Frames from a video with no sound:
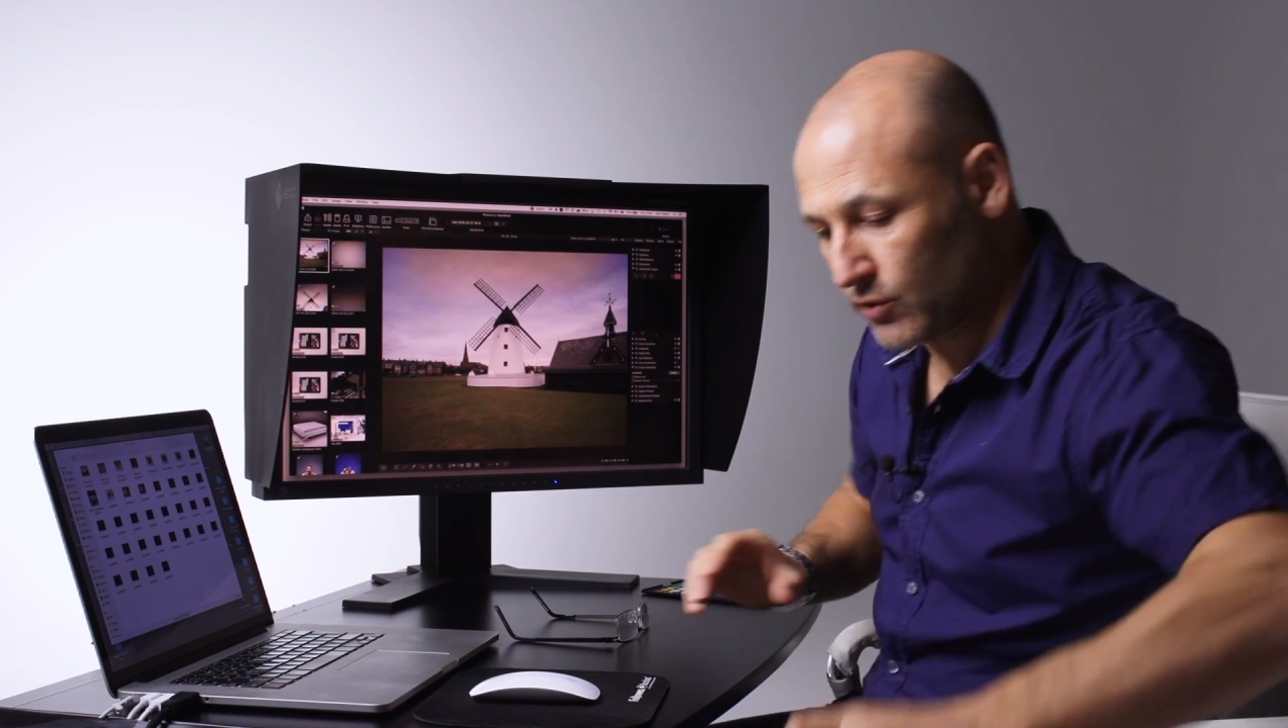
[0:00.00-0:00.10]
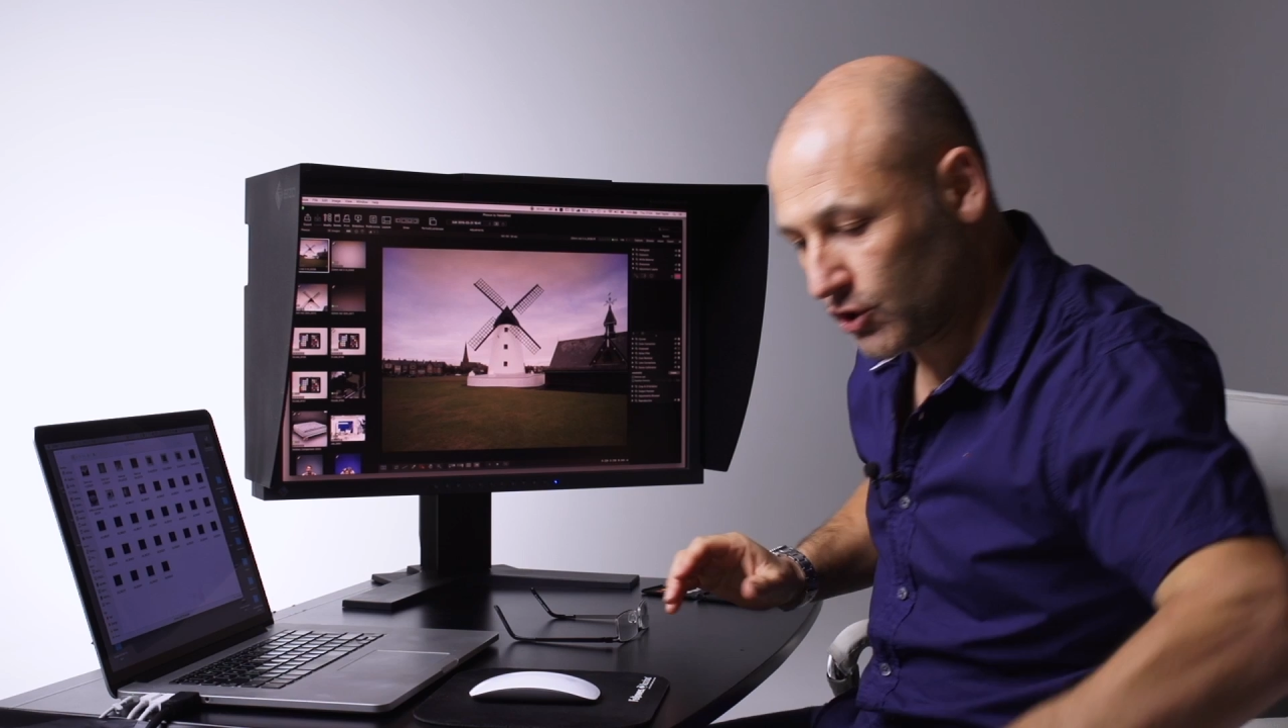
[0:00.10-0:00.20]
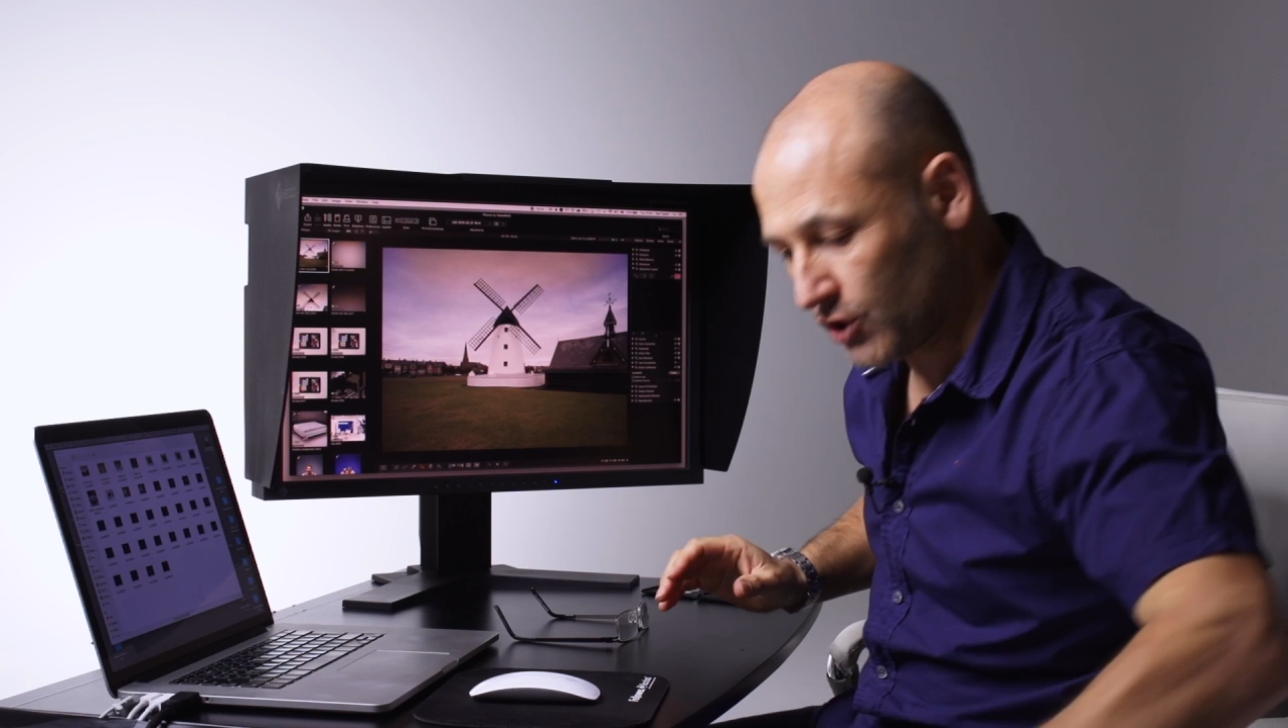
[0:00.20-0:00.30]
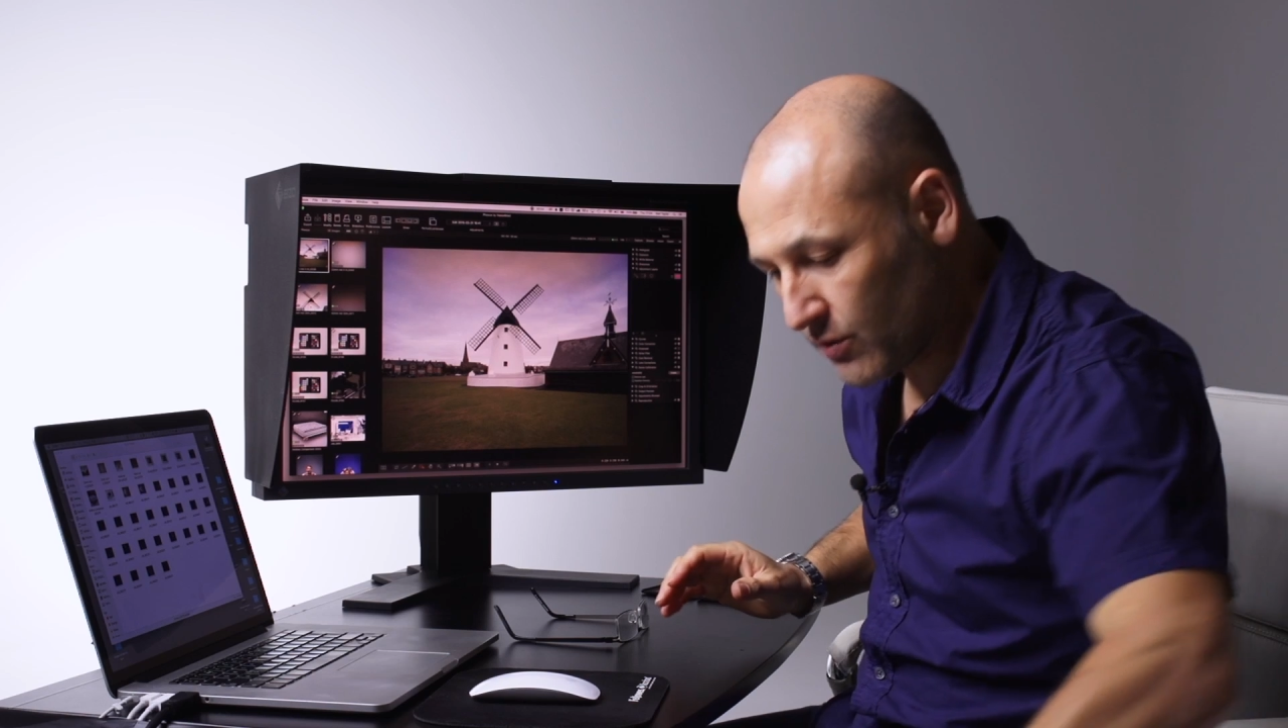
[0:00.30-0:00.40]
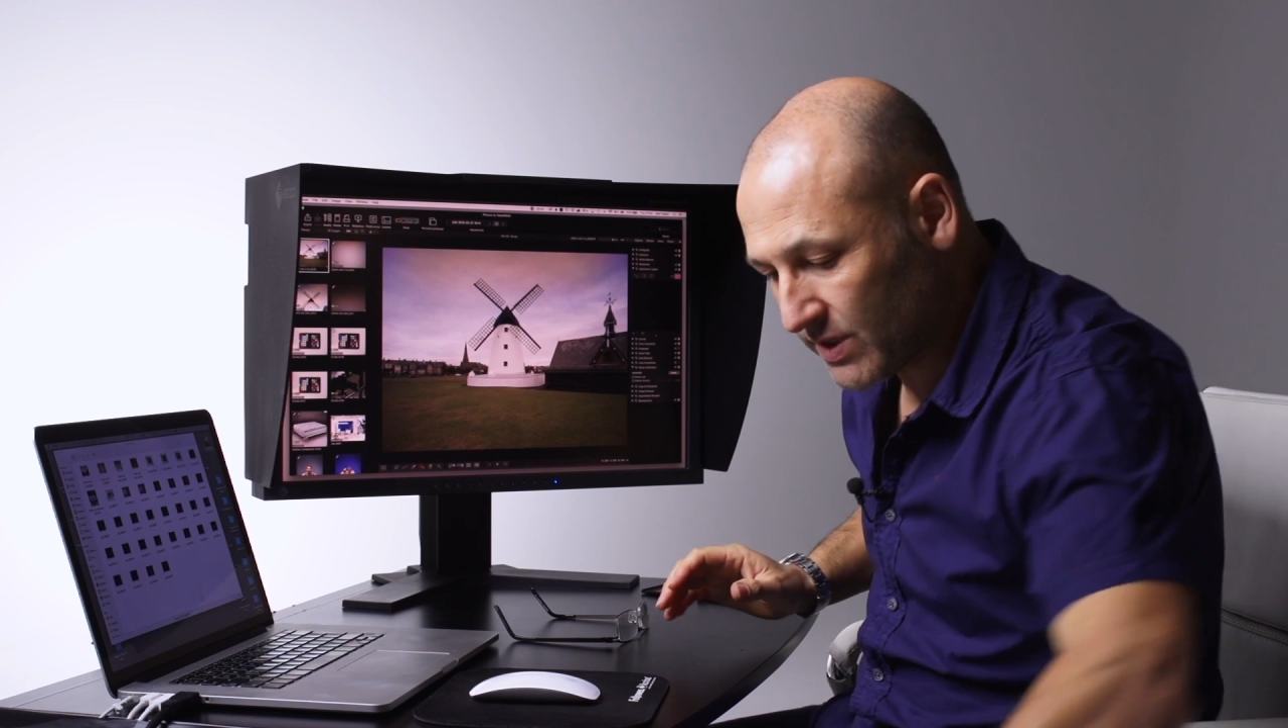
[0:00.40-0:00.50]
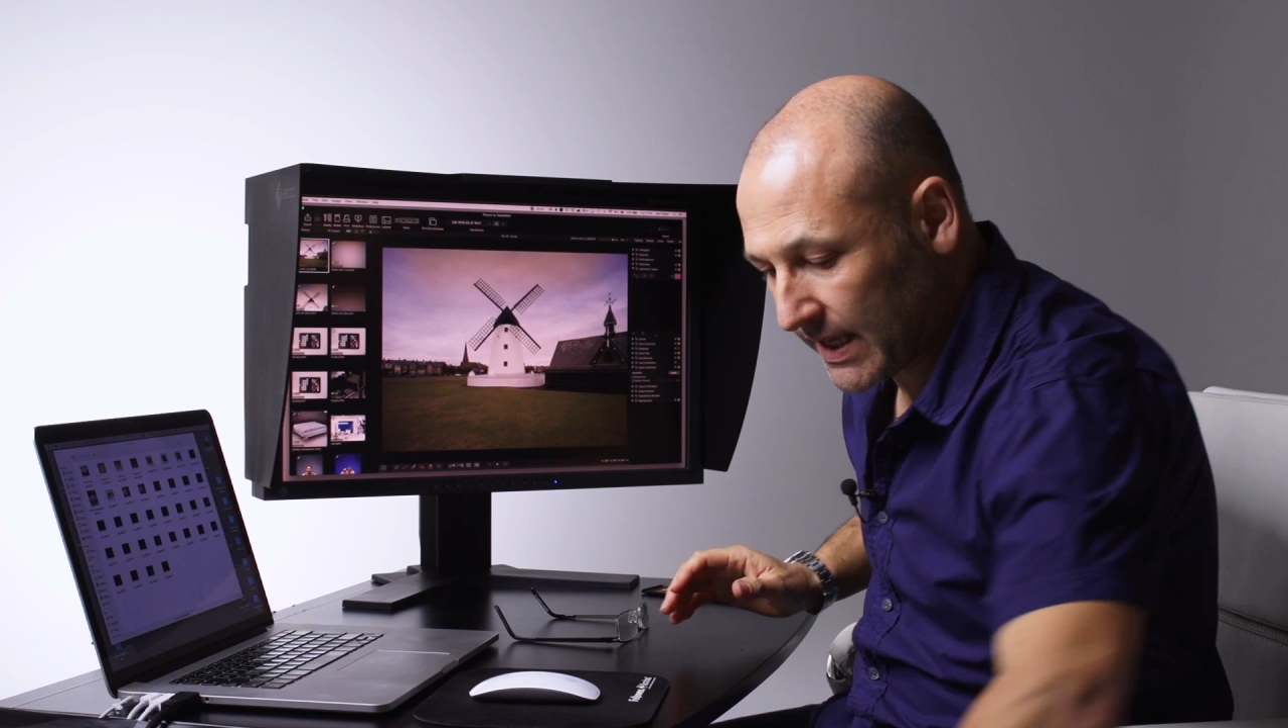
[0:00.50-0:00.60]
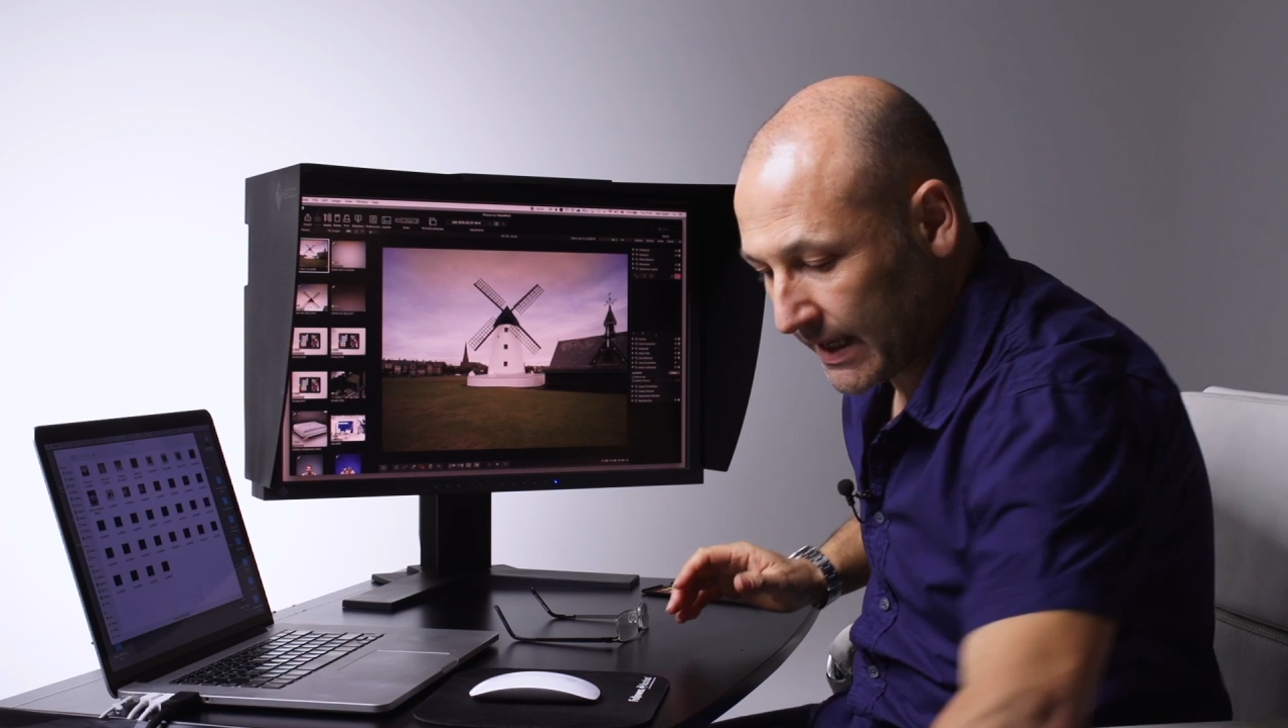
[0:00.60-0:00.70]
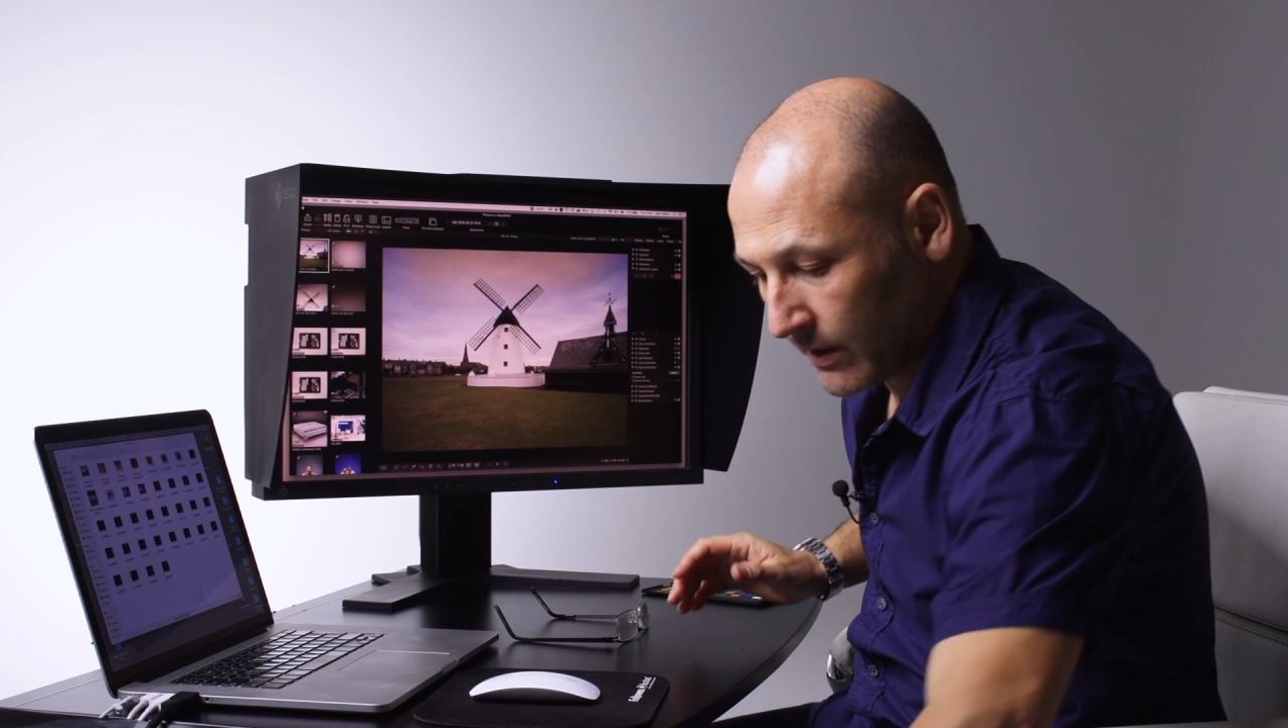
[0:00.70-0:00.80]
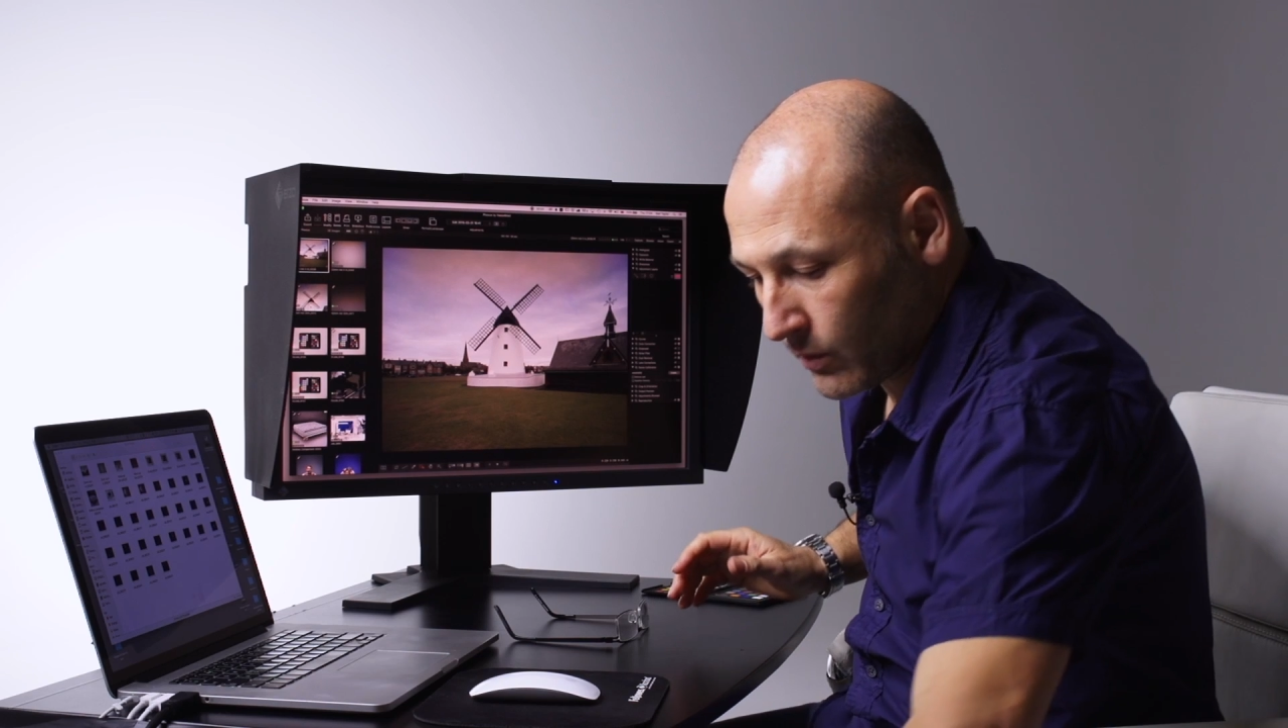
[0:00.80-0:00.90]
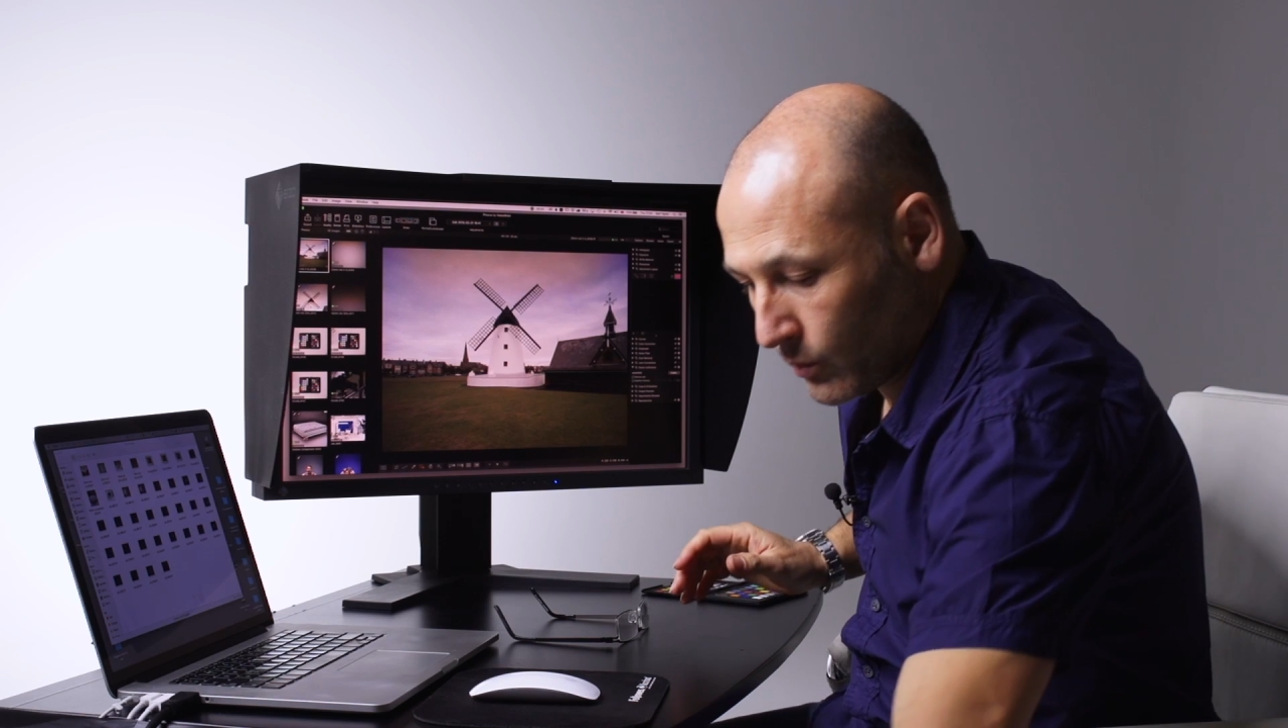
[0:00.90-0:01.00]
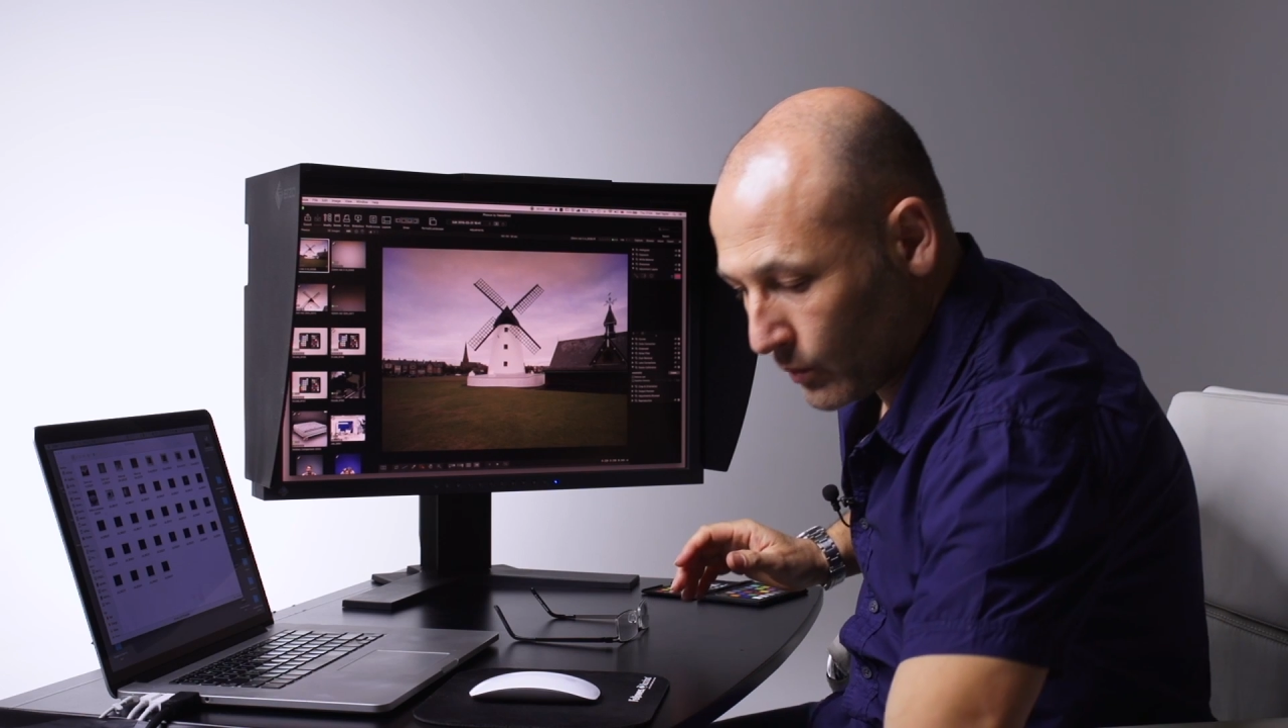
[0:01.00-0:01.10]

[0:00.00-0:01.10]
shooting